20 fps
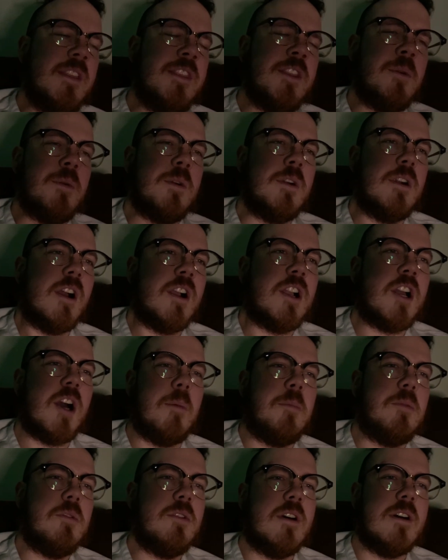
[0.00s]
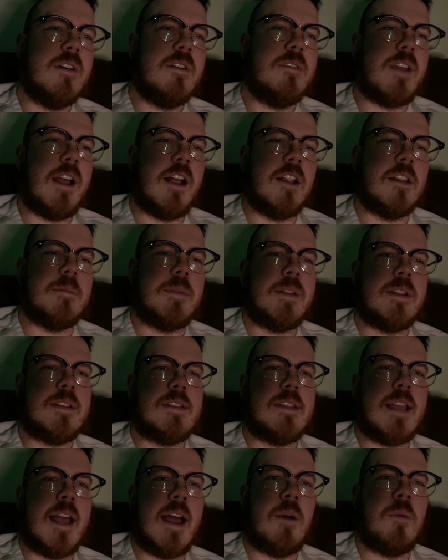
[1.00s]
There were a couple of elements
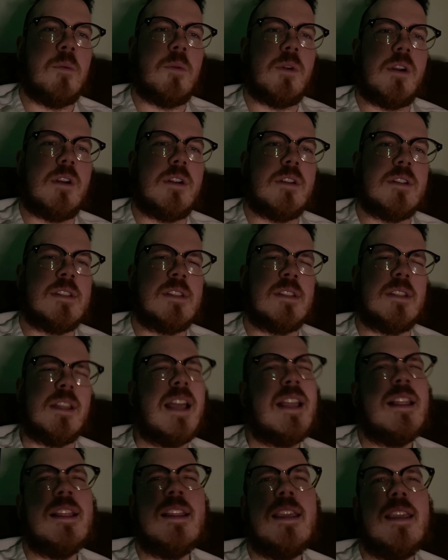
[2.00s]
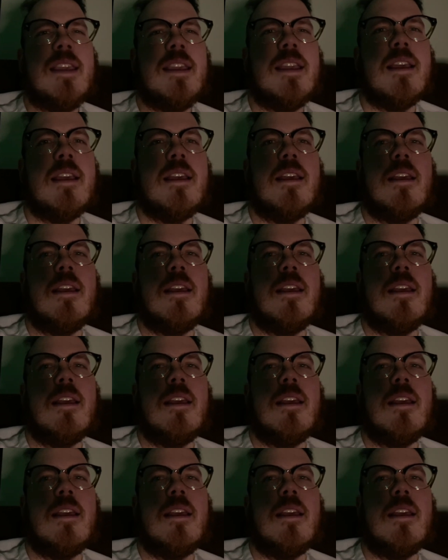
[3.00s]
that were slightly